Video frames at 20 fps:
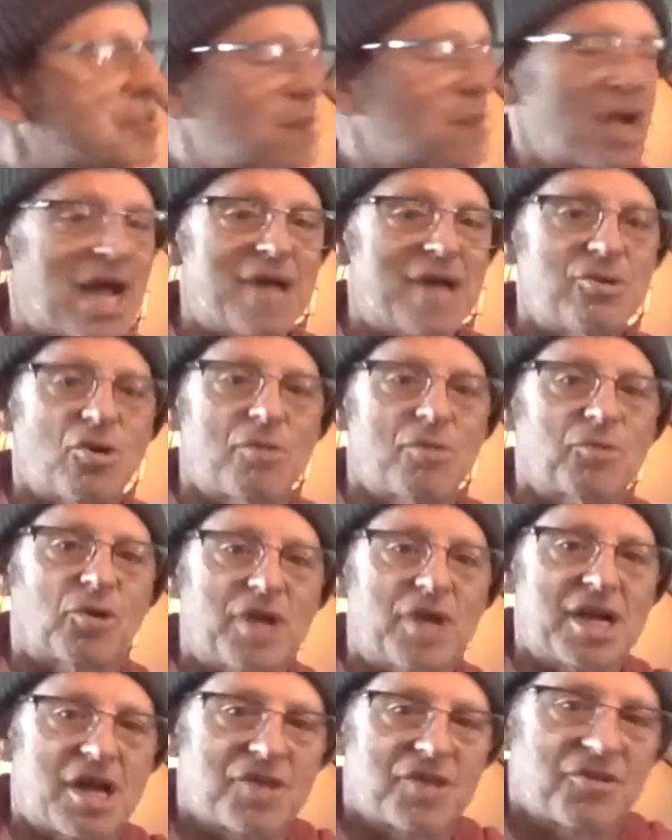Okay. So I got
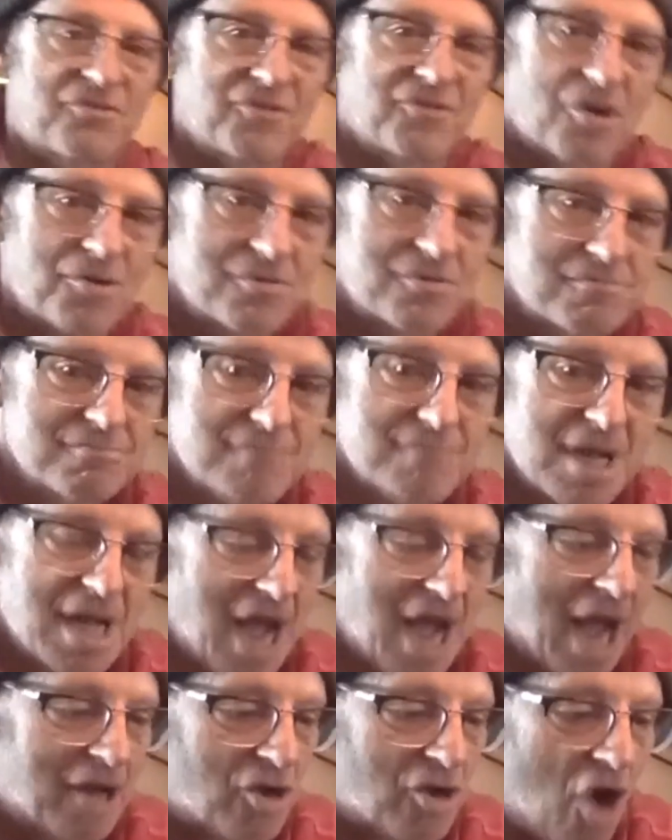Norm Green on the phone.
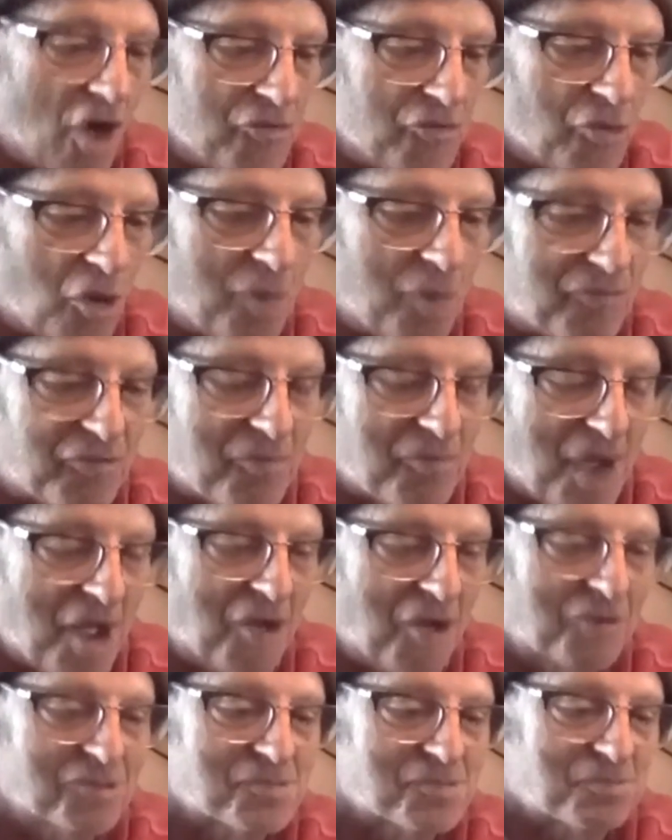I called Norm from
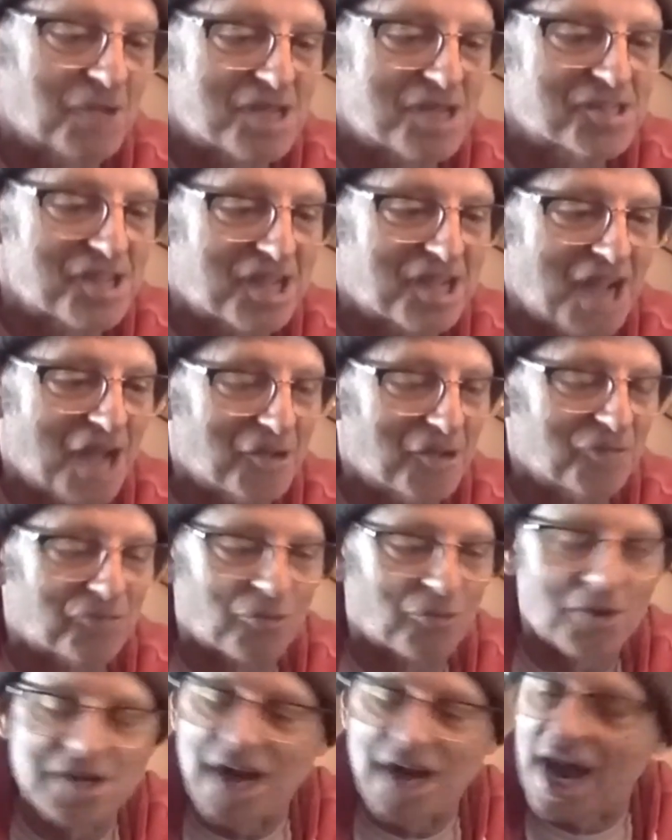my uncle's place in
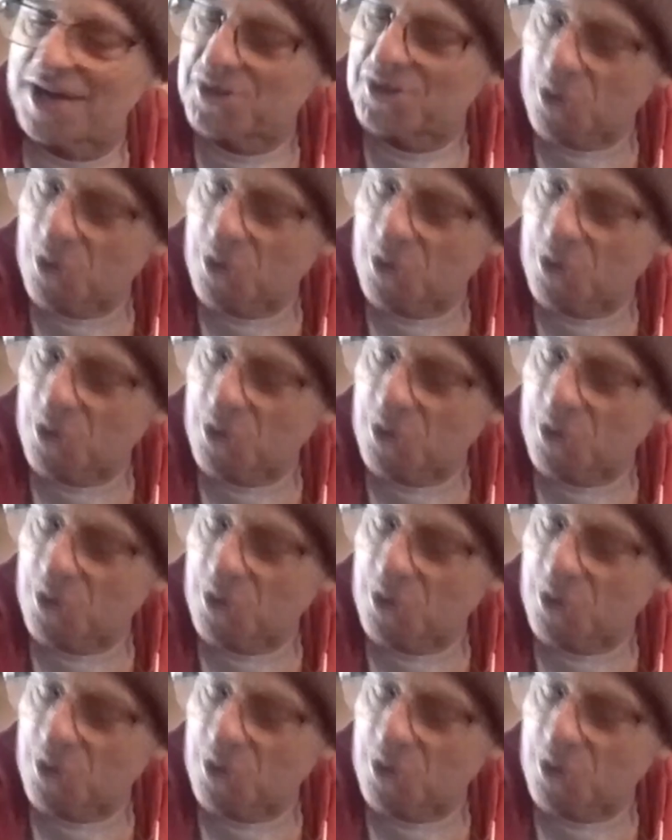California.